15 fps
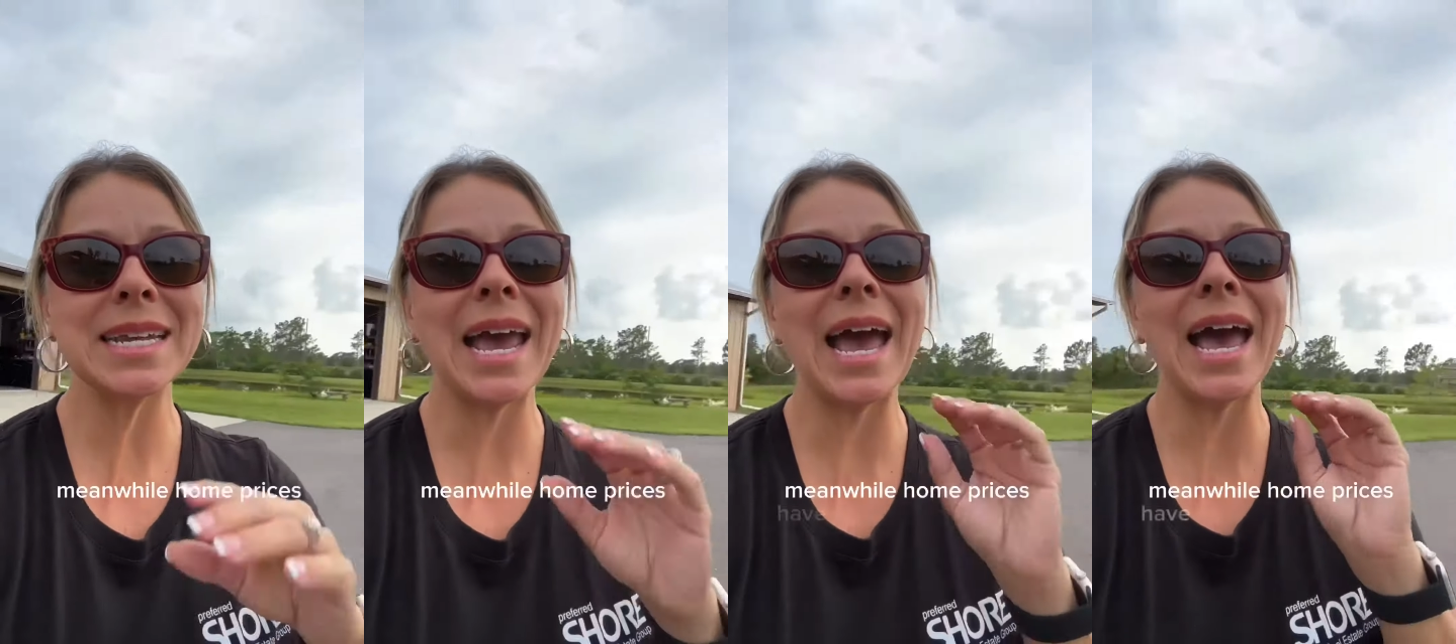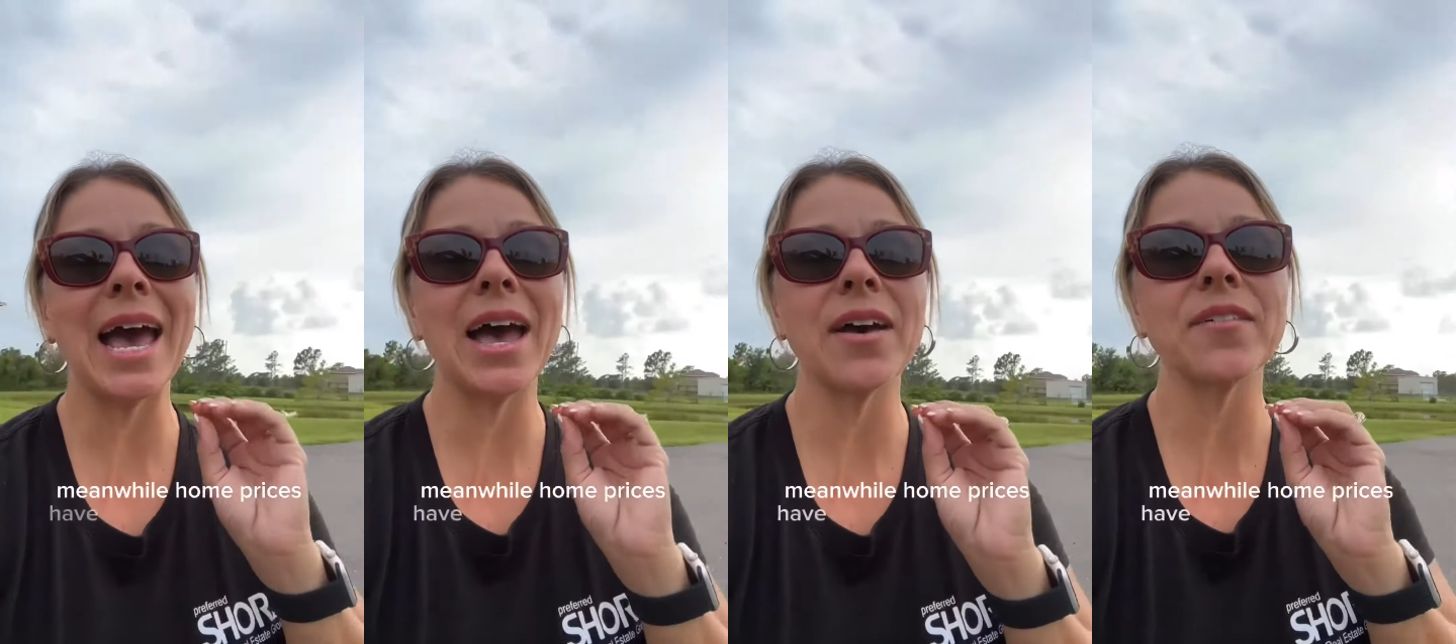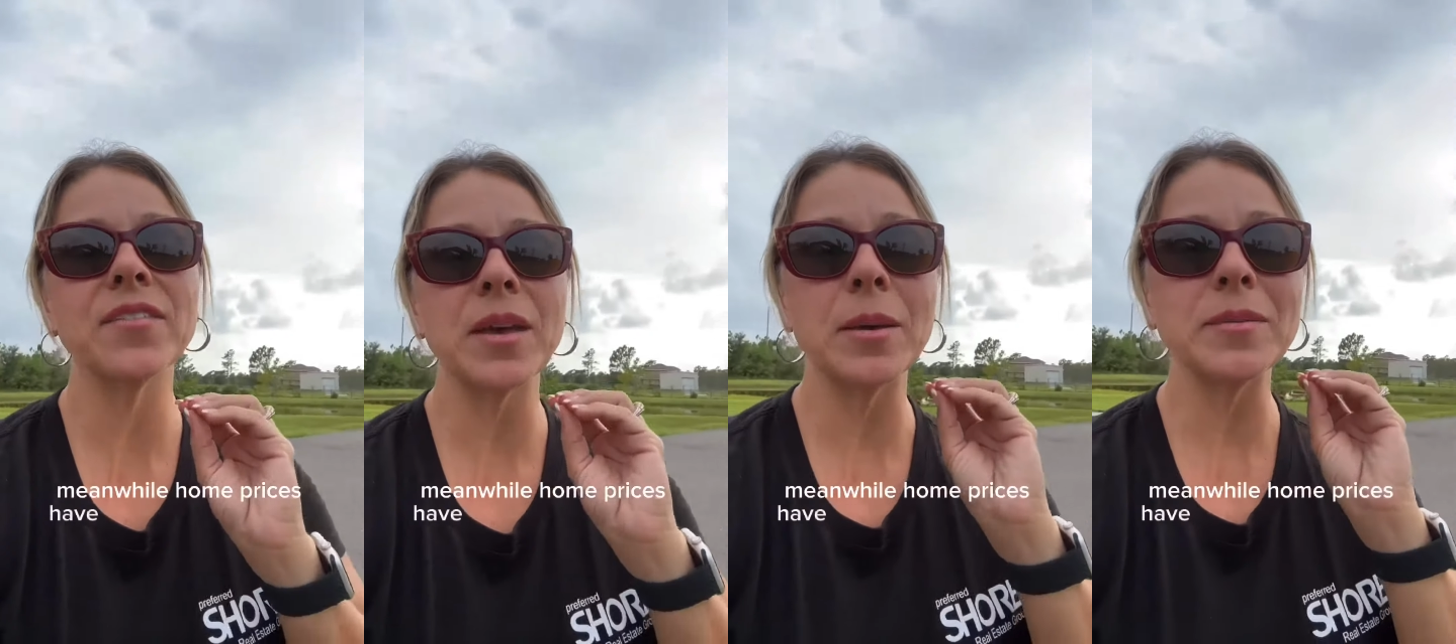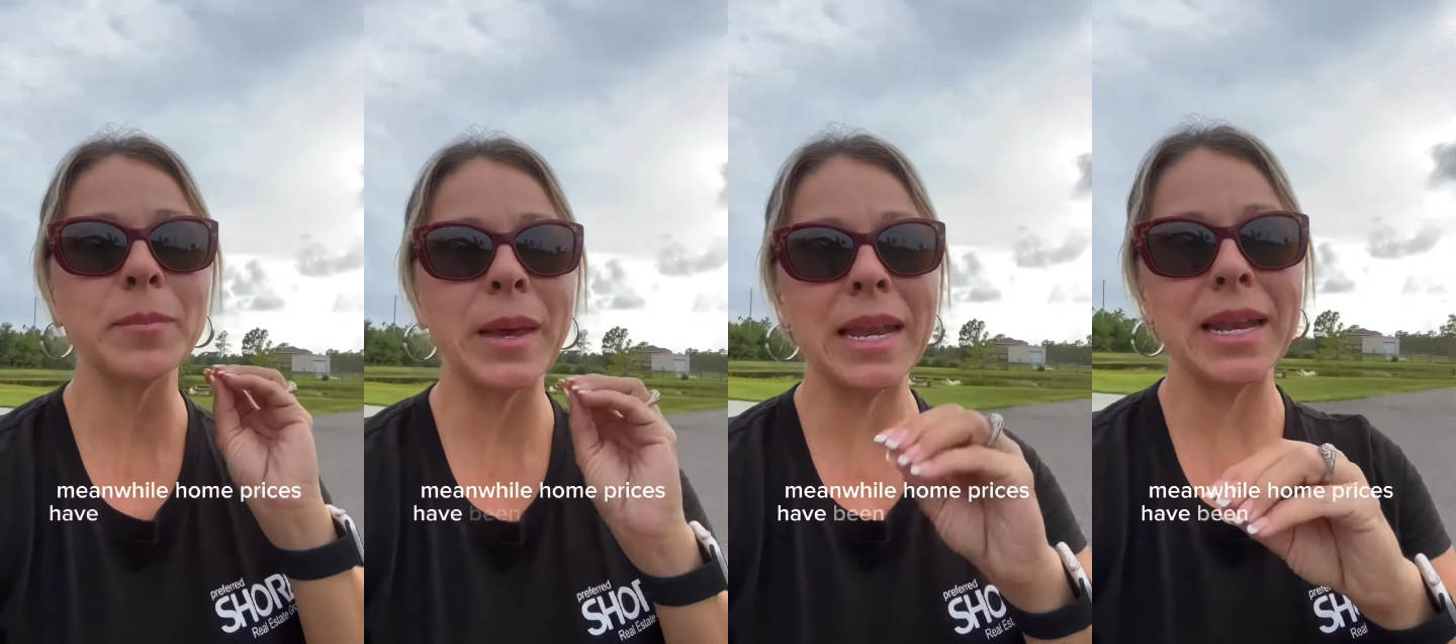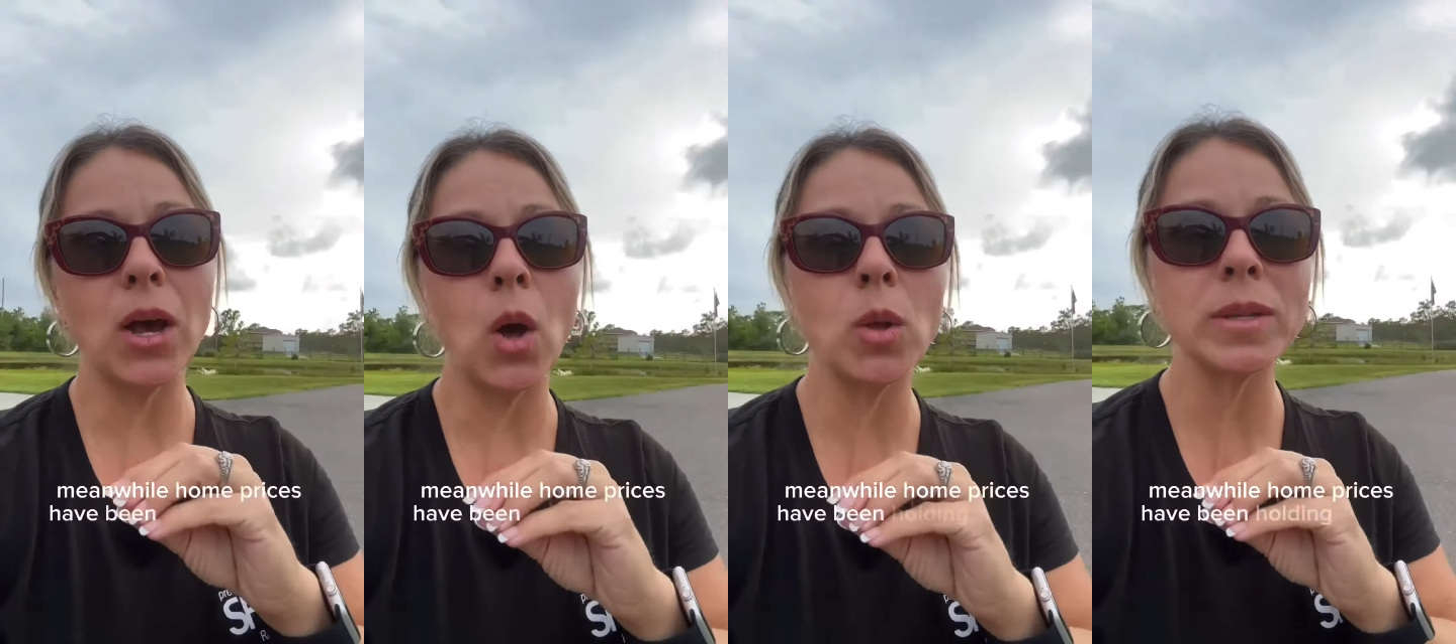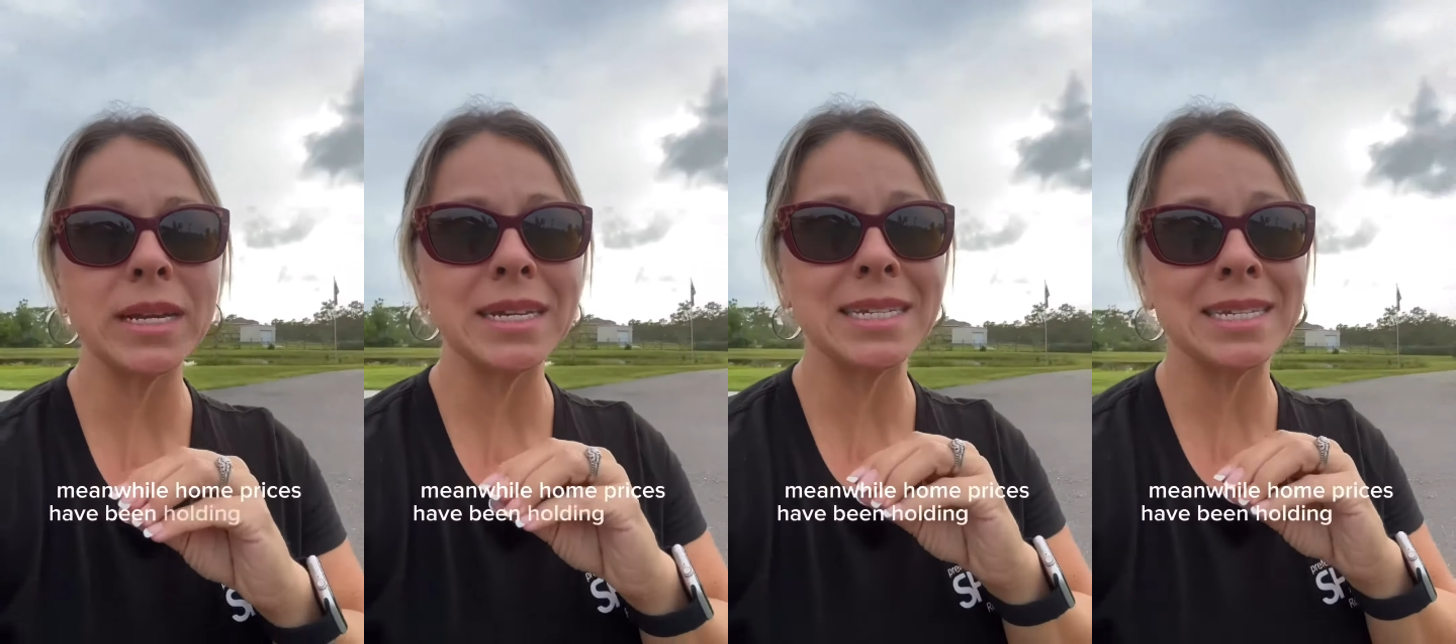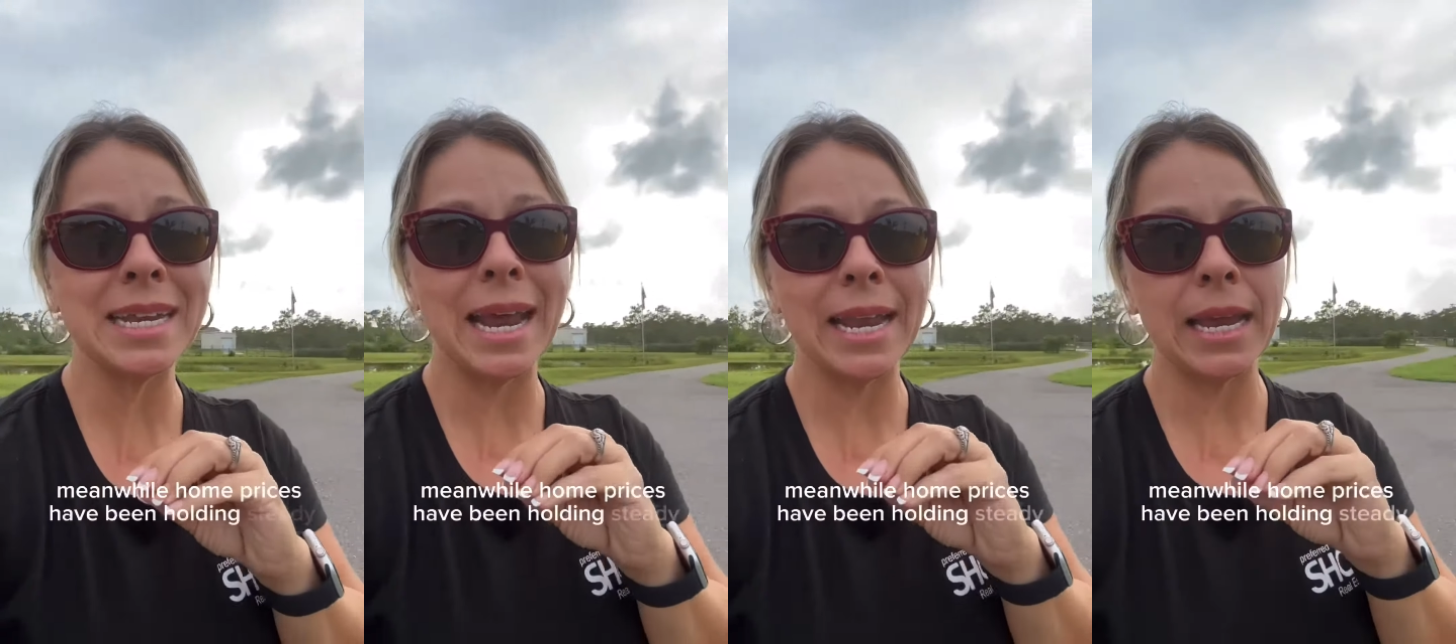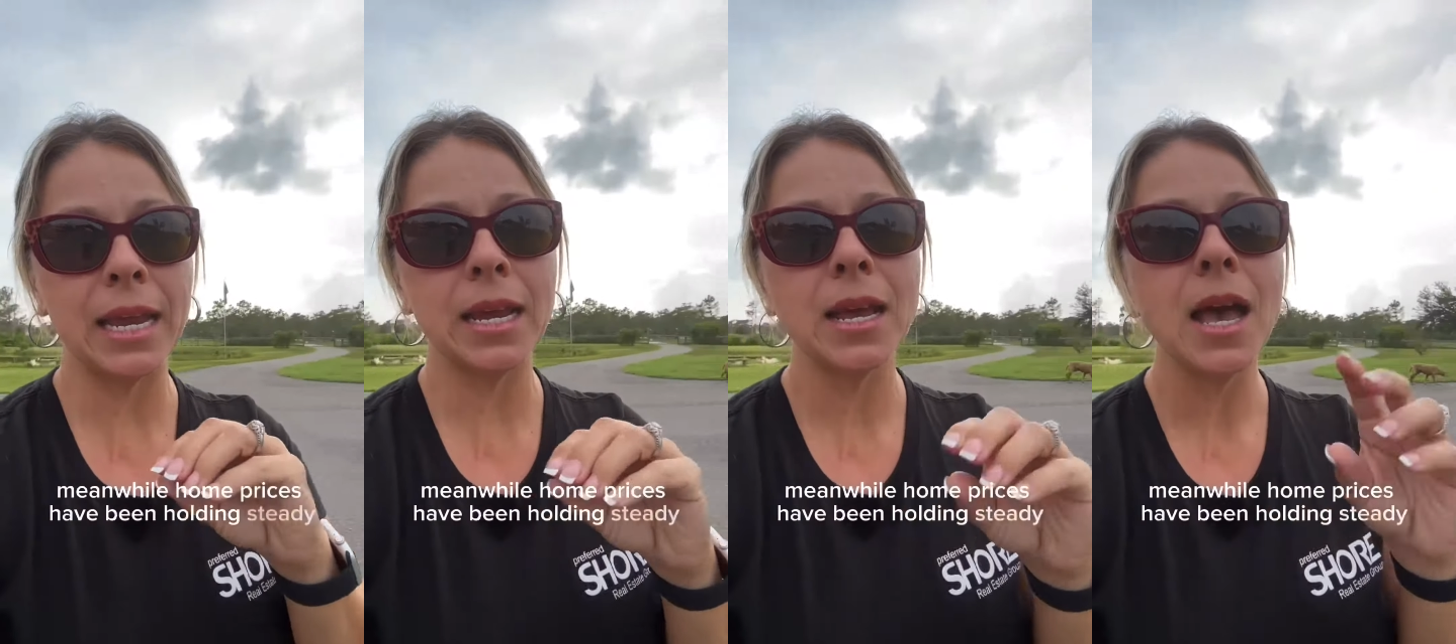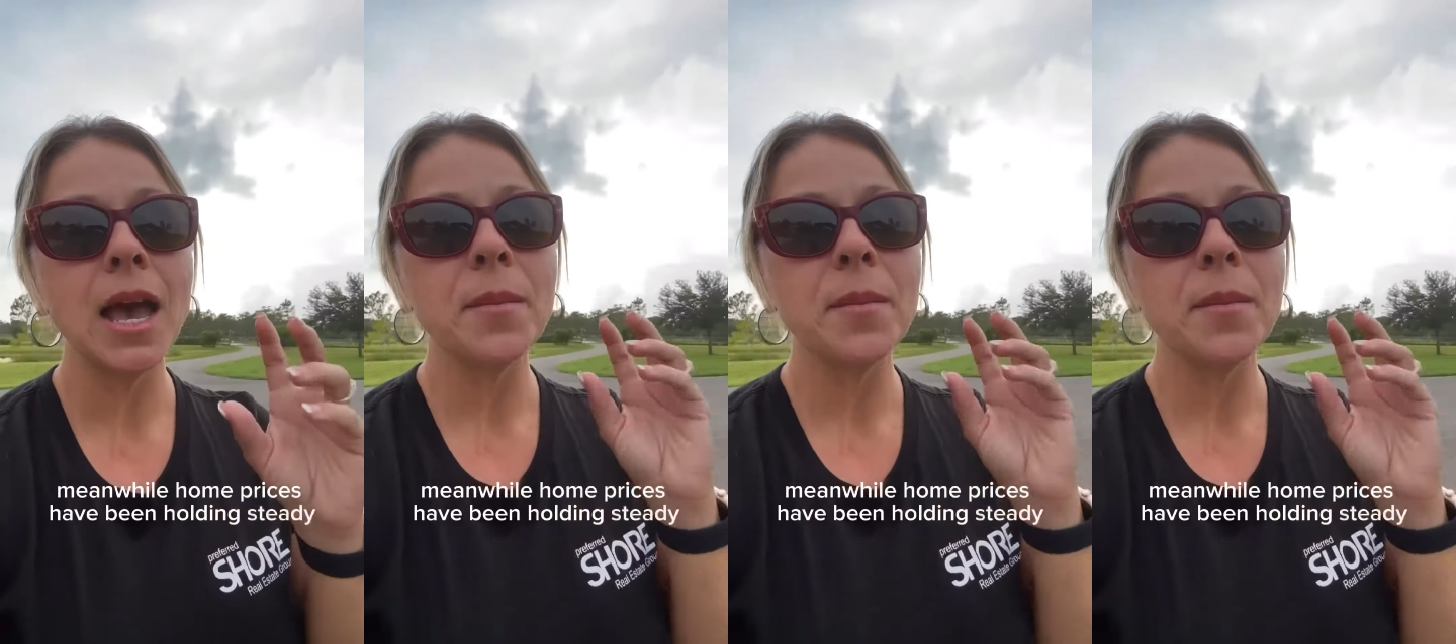have been holding steady,